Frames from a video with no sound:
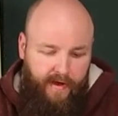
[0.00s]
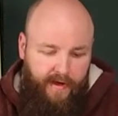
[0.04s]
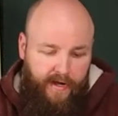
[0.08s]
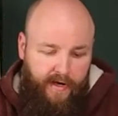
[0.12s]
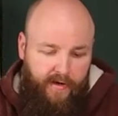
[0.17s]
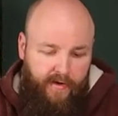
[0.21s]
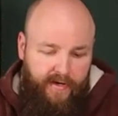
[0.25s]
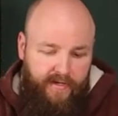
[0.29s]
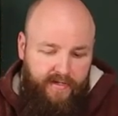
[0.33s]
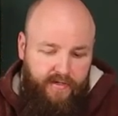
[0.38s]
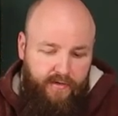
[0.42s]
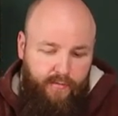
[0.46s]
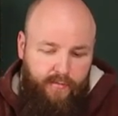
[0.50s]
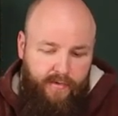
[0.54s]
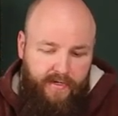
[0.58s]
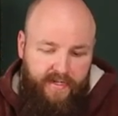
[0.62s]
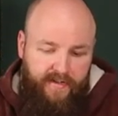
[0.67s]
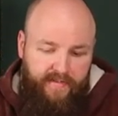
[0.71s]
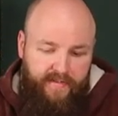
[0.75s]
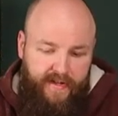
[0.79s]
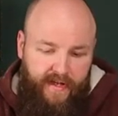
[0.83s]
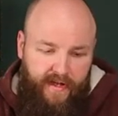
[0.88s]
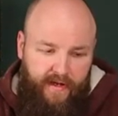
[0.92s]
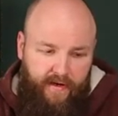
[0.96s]
Now, I do
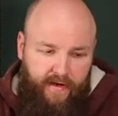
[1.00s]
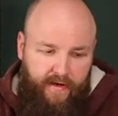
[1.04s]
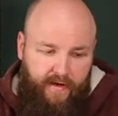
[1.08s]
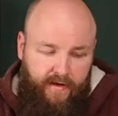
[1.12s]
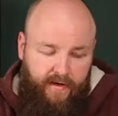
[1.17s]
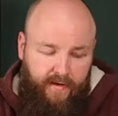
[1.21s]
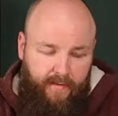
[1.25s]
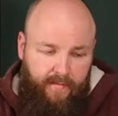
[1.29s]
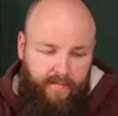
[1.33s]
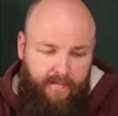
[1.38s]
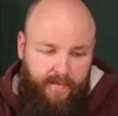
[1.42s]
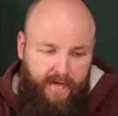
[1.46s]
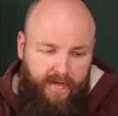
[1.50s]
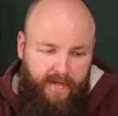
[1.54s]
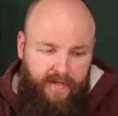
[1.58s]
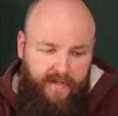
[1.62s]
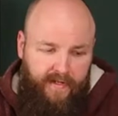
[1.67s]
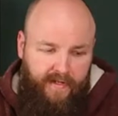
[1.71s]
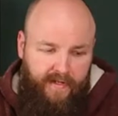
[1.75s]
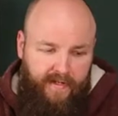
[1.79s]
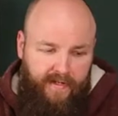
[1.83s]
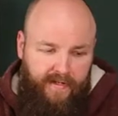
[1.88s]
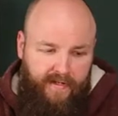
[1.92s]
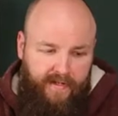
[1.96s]
believe that um,
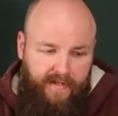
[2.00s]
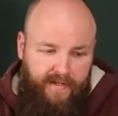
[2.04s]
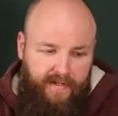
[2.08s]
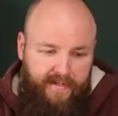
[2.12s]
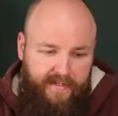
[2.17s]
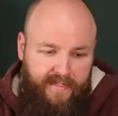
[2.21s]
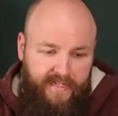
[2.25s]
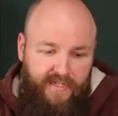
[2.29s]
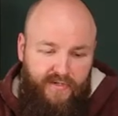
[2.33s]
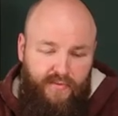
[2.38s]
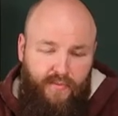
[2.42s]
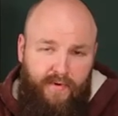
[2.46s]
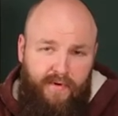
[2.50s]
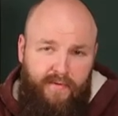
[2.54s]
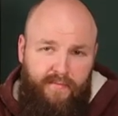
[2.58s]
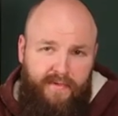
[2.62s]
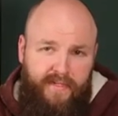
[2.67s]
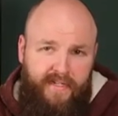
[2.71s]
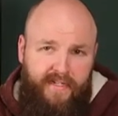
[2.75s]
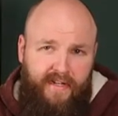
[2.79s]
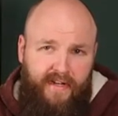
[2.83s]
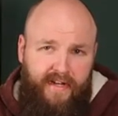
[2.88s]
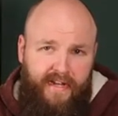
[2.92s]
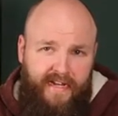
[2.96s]
this won't
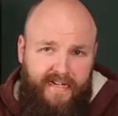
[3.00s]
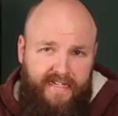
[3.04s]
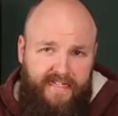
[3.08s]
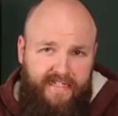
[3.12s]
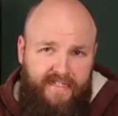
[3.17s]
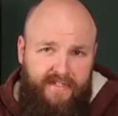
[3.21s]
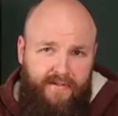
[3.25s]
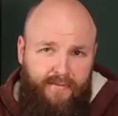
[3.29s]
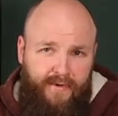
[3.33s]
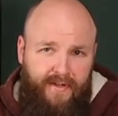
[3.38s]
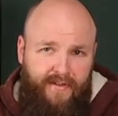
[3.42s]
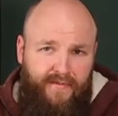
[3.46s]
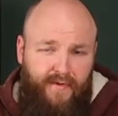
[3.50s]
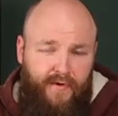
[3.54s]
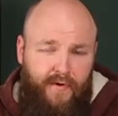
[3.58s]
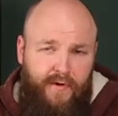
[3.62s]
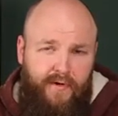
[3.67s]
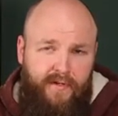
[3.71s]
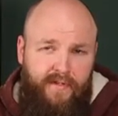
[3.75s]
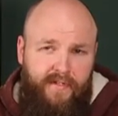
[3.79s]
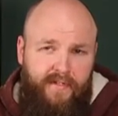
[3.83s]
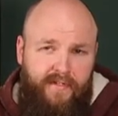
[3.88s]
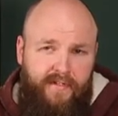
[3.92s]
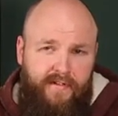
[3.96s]
be the last we've
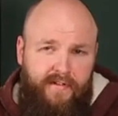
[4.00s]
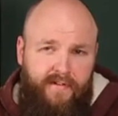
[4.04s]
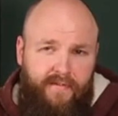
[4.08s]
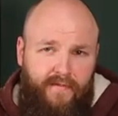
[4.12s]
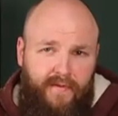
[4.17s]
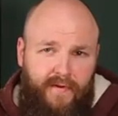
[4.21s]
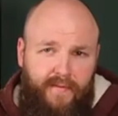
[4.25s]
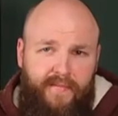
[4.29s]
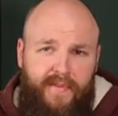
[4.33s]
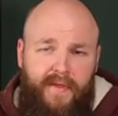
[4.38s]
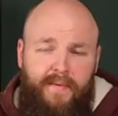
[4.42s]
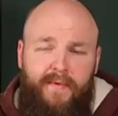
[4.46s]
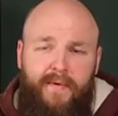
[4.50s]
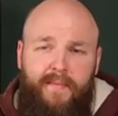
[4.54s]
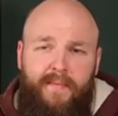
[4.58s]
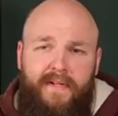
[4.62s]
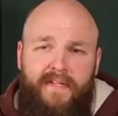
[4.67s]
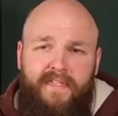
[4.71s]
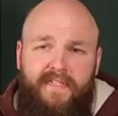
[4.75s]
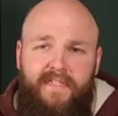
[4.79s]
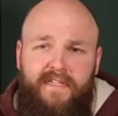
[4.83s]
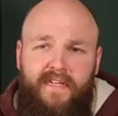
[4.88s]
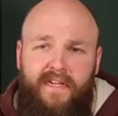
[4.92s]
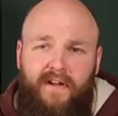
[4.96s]
heard from
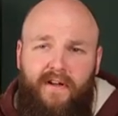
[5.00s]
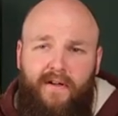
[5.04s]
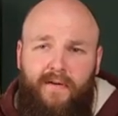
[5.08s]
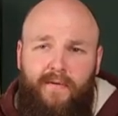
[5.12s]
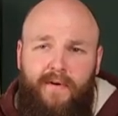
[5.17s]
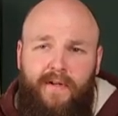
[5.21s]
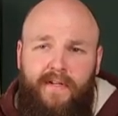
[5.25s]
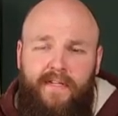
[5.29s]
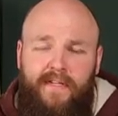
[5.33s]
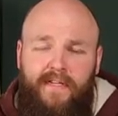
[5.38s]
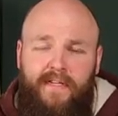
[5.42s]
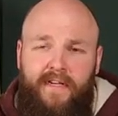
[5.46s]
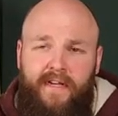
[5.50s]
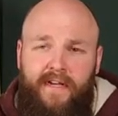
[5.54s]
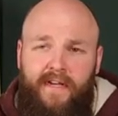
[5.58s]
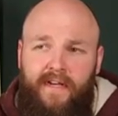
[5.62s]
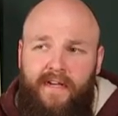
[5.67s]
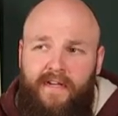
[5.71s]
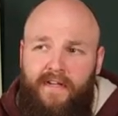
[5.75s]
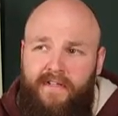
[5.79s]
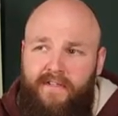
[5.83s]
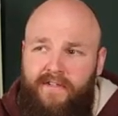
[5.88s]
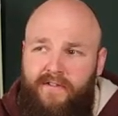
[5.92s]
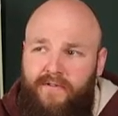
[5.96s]
Timmermans. They already
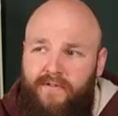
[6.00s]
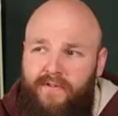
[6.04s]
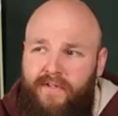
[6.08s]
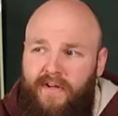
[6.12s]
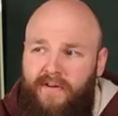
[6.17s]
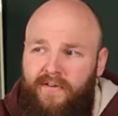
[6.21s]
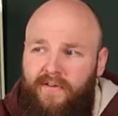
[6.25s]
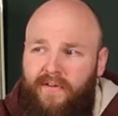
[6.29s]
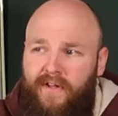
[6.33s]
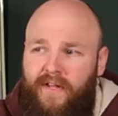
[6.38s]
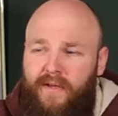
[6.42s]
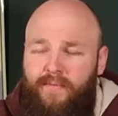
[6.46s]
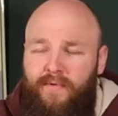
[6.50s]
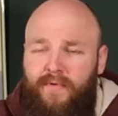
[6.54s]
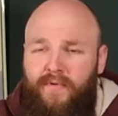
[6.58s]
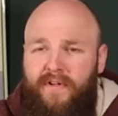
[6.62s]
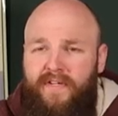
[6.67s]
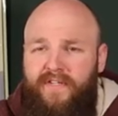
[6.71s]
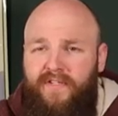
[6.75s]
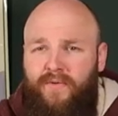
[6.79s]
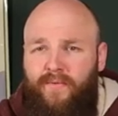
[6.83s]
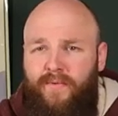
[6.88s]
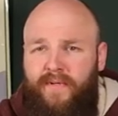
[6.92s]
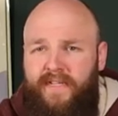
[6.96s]
do their
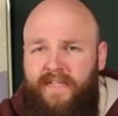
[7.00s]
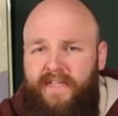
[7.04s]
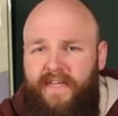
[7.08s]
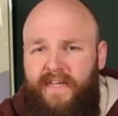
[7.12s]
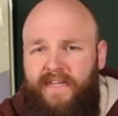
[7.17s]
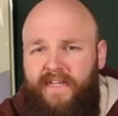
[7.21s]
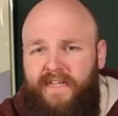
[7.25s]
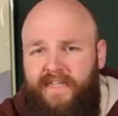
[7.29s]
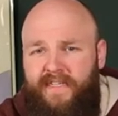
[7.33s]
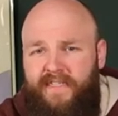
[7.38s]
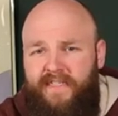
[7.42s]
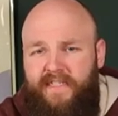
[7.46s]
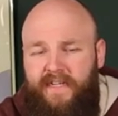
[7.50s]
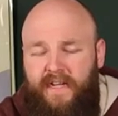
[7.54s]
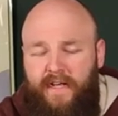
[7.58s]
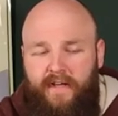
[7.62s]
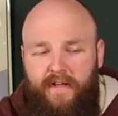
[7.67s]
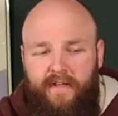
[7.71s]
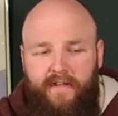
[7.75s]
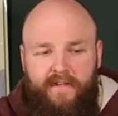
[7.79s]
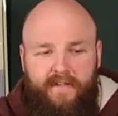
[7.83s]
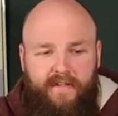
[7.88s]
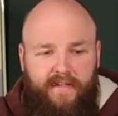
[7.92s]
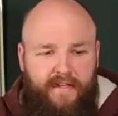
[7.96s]
collaboration with Guinness.
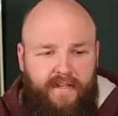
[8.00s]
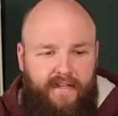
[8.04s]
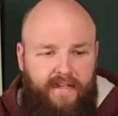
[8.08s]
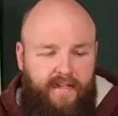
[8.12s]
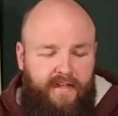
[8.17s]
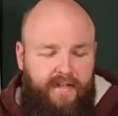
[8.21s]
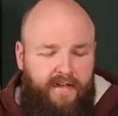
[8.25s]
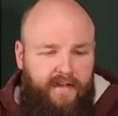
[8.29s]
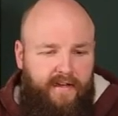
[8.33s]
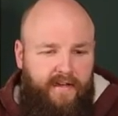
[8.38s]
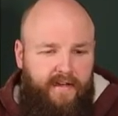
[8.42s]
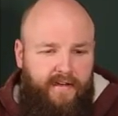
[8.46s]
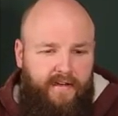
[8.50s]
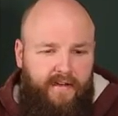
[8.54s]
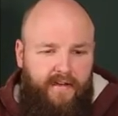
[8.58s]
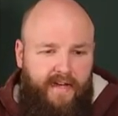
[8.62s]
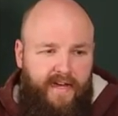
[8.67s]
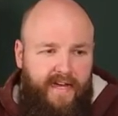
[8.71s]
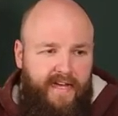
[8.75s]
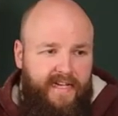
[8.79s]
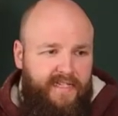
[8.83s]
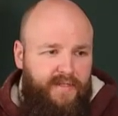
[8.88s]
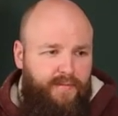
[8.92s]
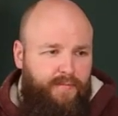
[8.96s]
They
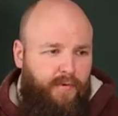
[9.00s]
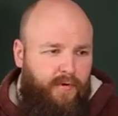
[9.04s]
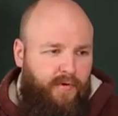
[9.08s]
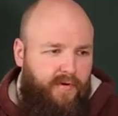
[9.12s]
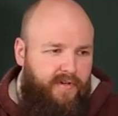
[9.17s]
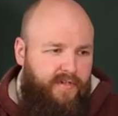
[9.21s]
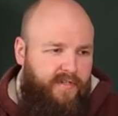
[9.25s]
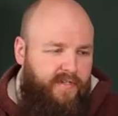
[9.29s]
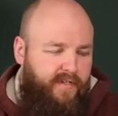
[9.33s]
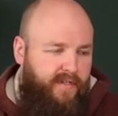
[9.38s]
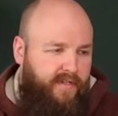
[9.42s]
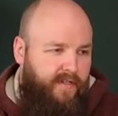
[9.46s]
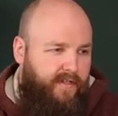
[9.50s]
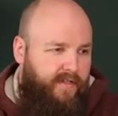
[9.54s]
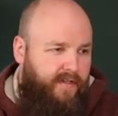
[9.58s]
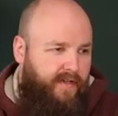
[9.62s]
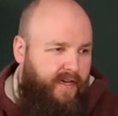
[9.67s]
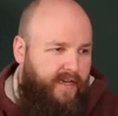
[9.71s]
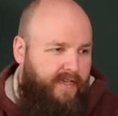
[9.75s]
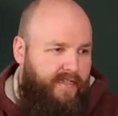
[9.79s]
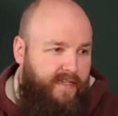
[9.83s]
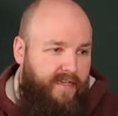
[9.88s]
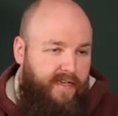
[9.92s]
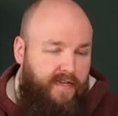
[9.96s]
export, uh,
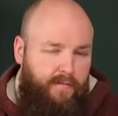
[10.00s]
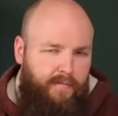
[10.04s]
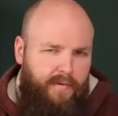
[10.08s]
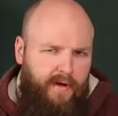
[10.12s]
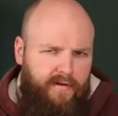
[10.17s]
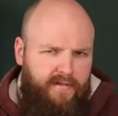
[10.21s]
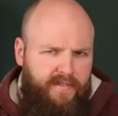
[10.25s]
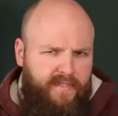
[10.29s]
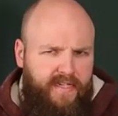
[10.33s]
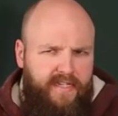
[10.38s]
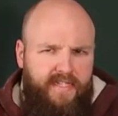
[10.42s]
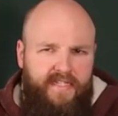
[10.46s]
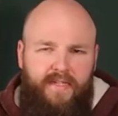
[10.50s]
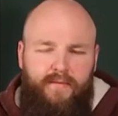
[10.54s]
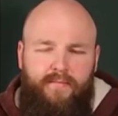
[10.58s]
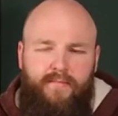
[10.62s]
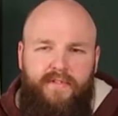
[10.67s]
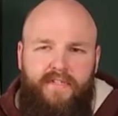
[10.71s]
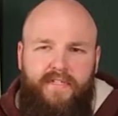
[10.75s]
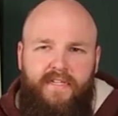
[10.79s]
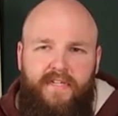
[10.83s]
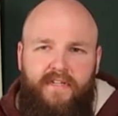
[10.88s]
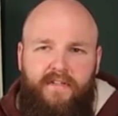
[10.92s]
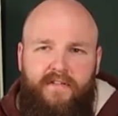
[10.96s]
I think, about
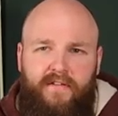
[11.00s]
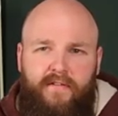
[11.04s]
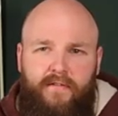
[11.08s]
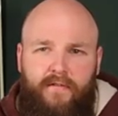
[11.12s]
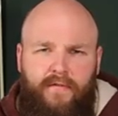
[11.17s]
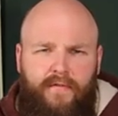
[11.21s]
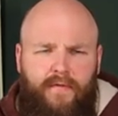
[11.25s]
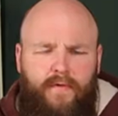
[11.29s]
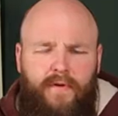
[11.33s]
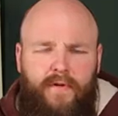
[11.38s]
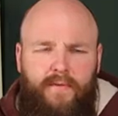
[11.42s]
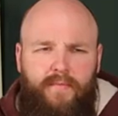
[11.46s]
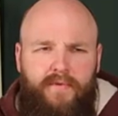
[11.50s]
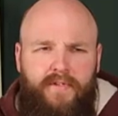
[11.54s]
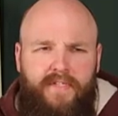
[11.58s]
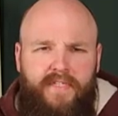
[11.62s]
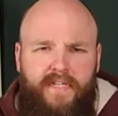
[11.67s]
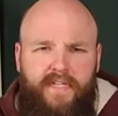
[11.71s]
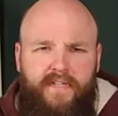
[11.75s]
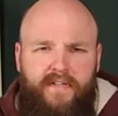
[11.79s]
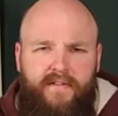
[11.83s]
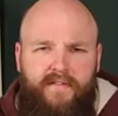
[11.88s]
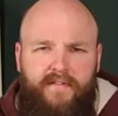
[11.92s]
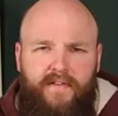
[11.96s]
60% or
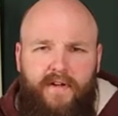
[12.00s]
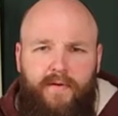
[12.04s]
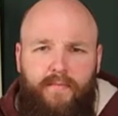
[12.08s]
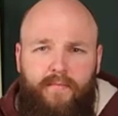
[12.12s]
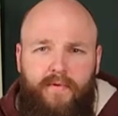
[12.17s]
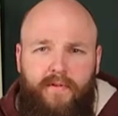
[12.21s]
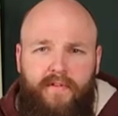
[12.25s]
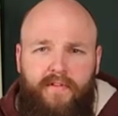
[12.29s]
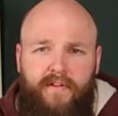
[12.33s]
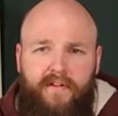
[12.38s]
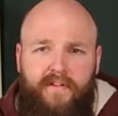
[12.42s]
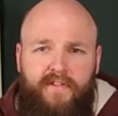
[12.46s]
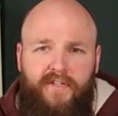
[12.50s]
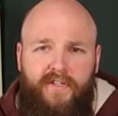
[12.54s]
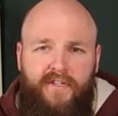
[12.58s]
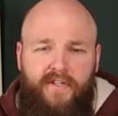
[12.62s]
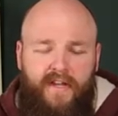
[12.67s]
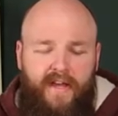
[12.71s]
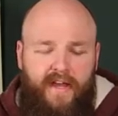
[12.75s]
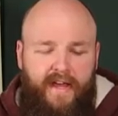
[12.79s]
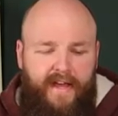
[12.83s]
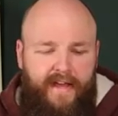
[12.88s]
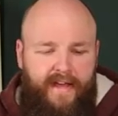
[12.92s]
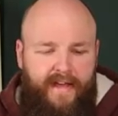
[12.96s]
40% of their
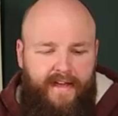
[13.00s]
production.